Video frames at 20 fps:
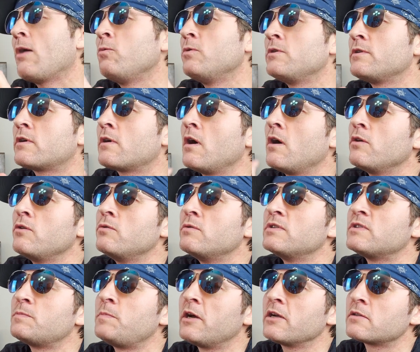wouldn't call you
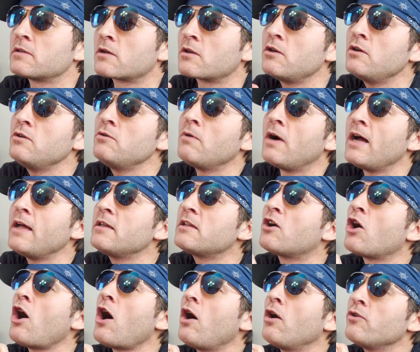Inspector Kloo. I'd
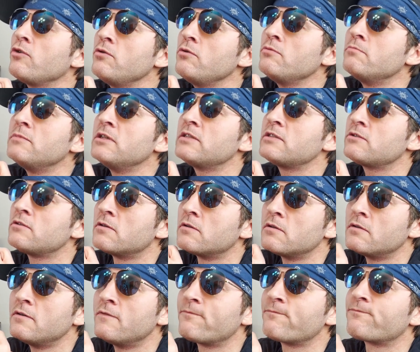call you Mr.
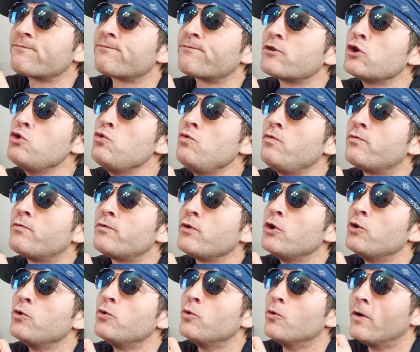Foo
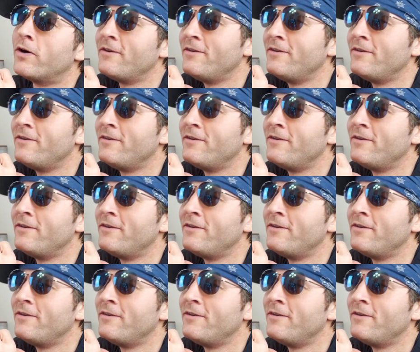Foo.